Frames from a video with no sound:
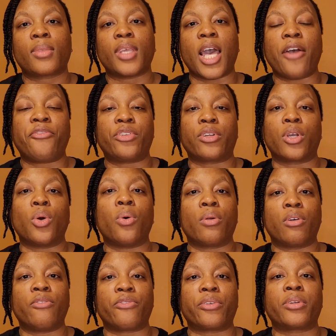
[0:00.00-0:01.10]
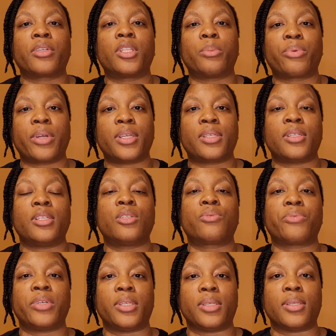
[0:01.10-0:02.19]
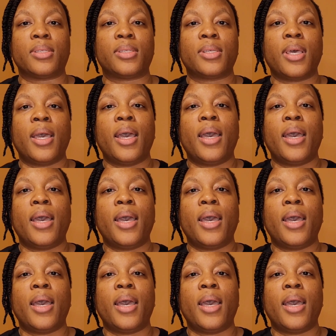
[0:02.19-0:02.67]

after going over the president's reasons.